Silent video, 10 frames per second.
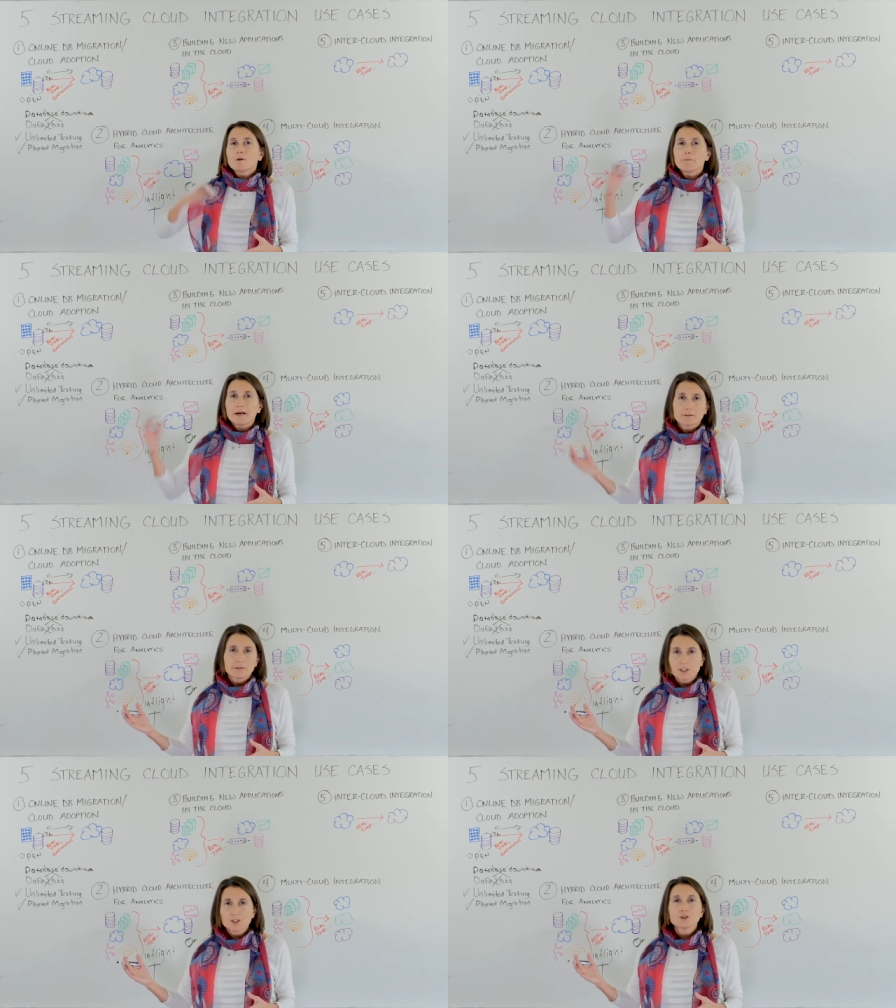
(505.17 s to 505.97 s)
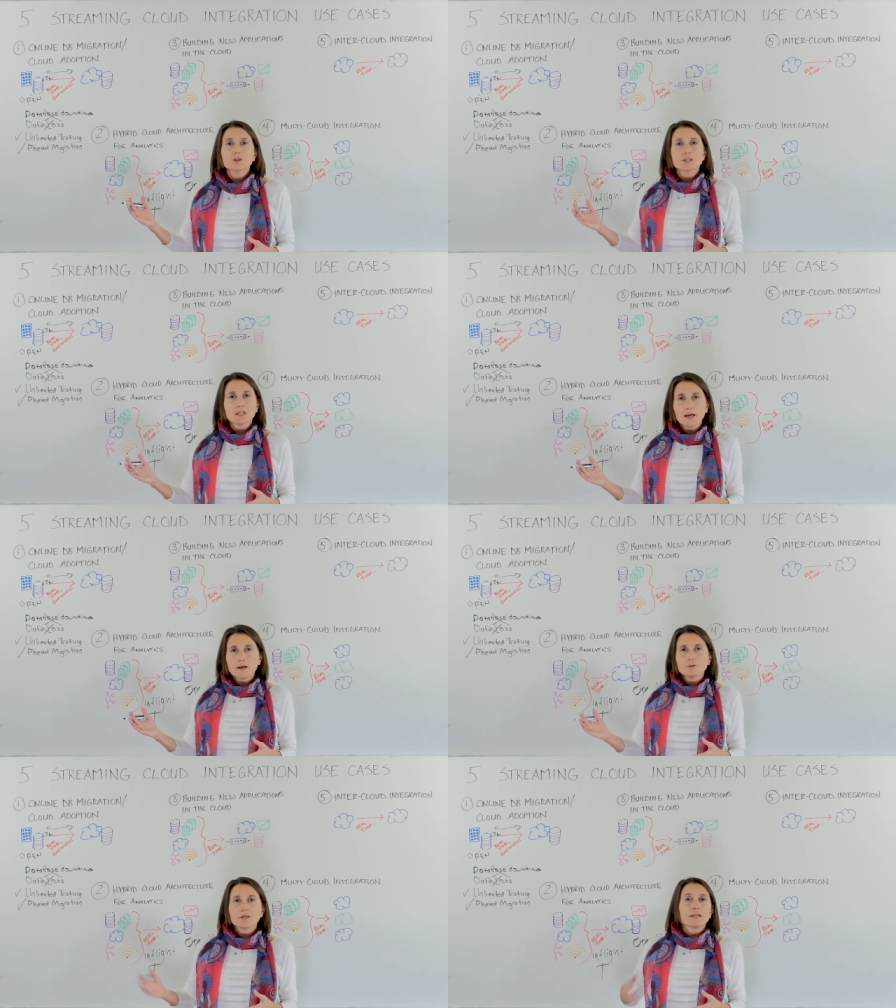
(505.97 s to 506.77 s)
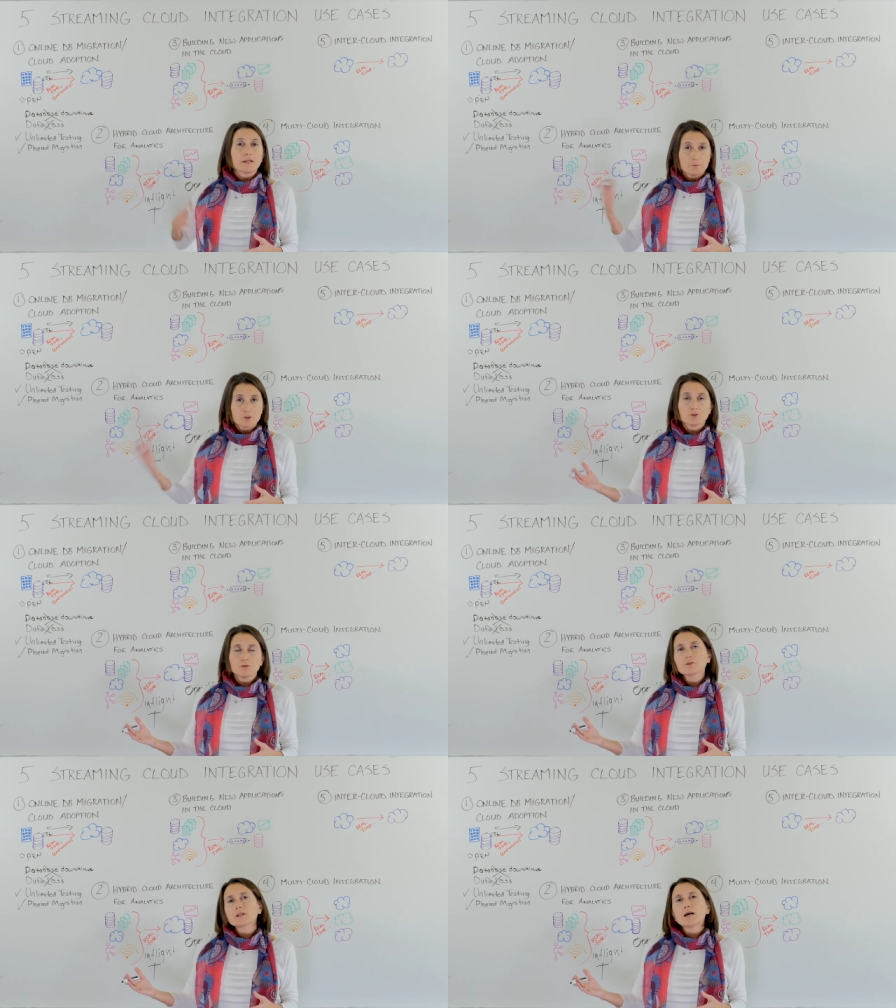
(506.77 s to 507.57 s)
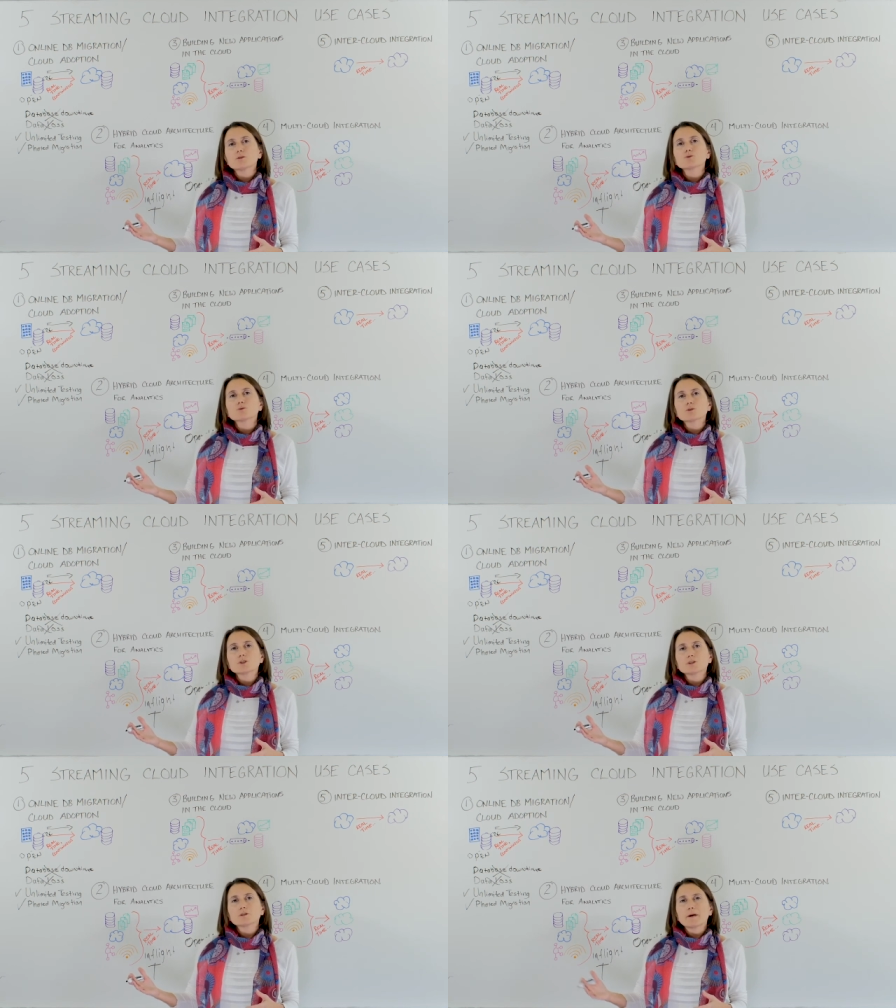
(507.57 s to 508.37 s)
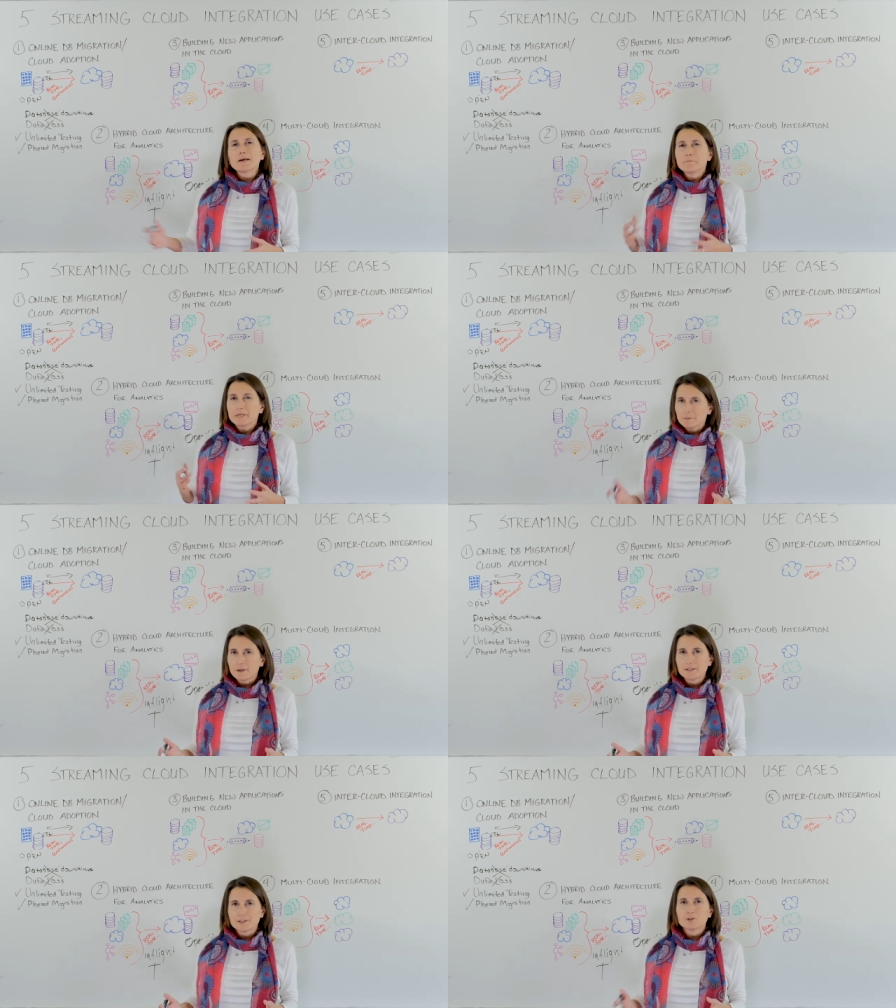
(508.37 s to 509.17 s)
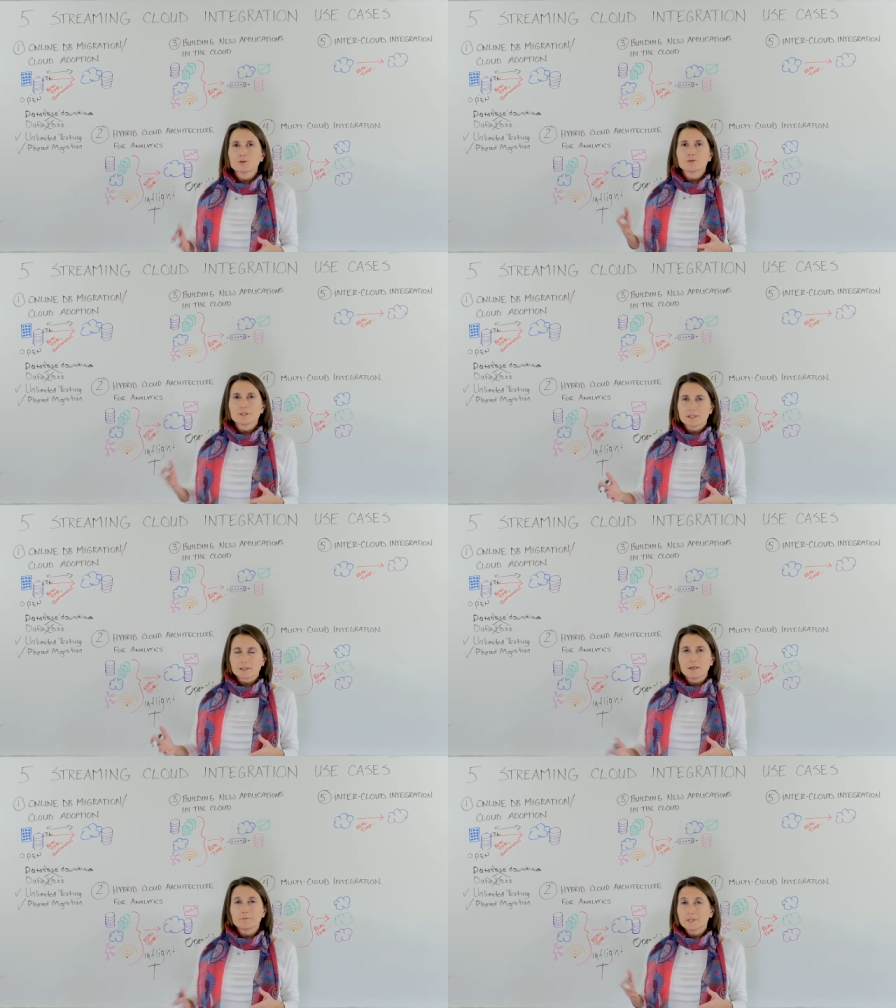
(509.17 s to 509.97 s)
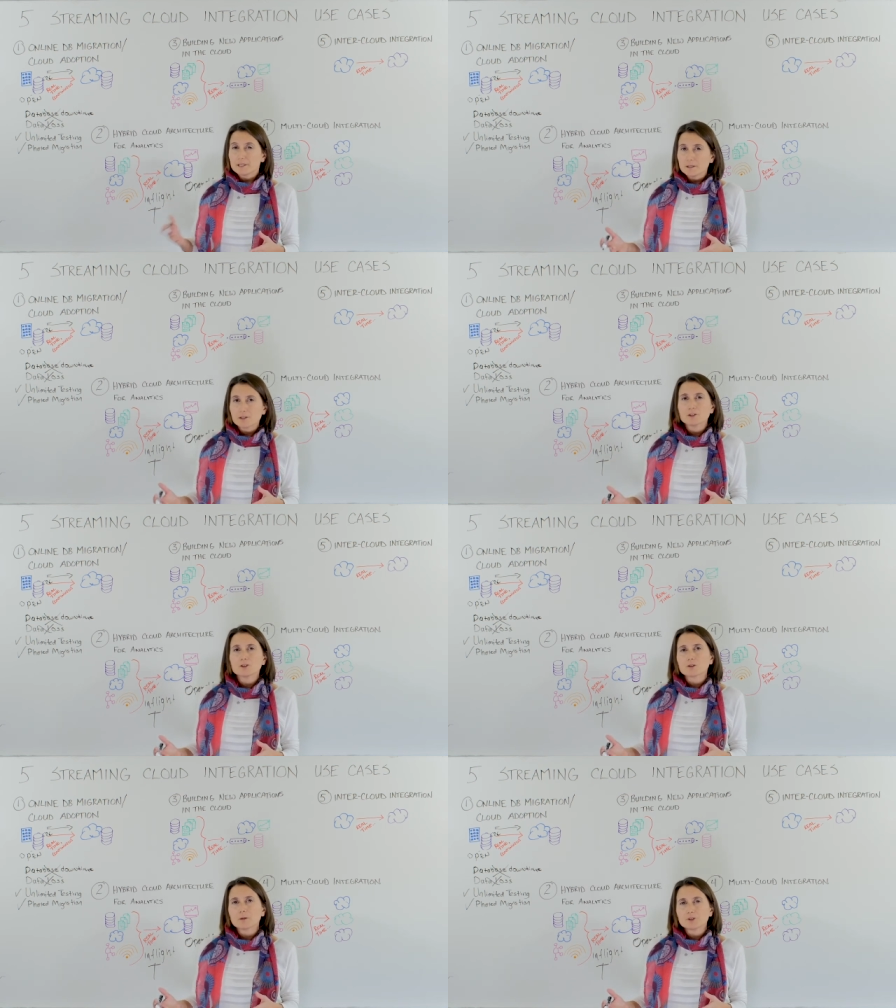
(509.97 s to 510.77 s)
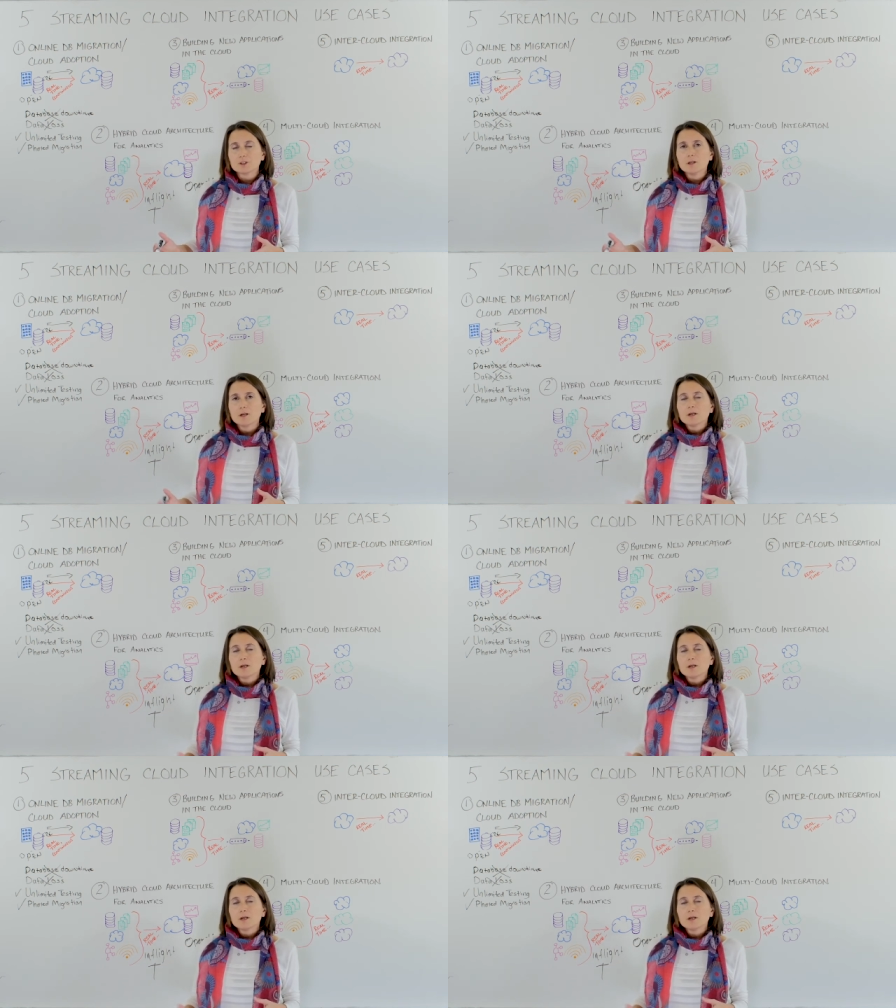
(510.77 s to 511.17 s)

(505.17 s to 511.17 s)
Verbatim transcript: migration to cloud and adoption of cloud solutions by minimizing your risk and business disruption,